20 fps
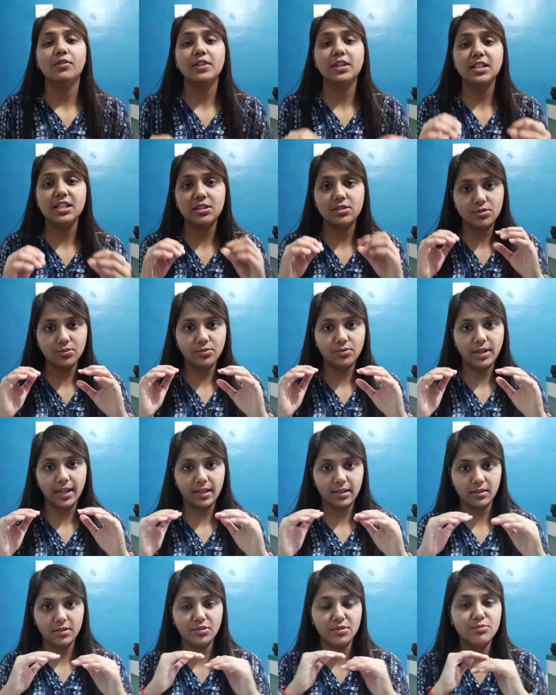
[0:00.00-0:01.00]
we need to
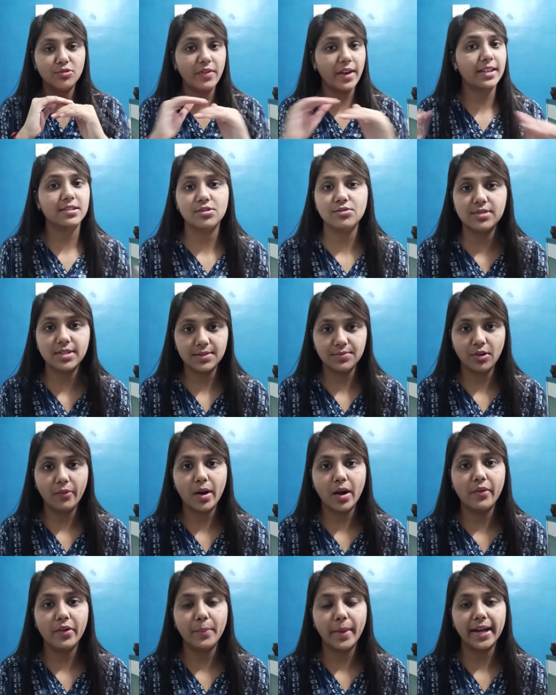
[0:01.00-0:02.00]
like remove excuses from
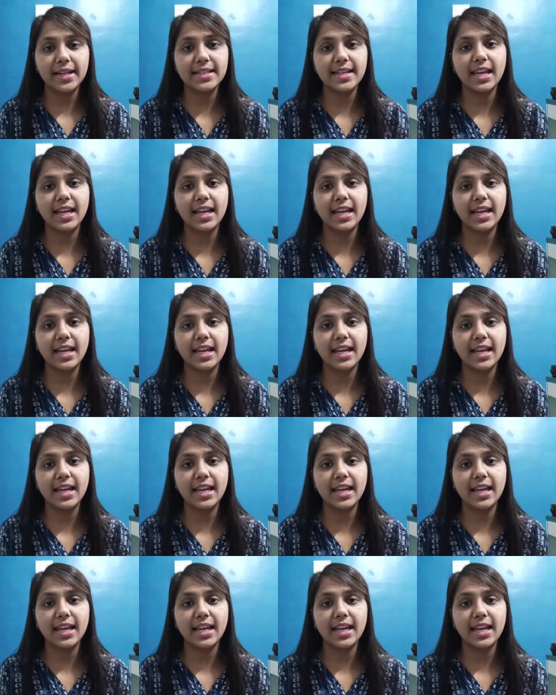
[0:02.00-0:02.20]
our mind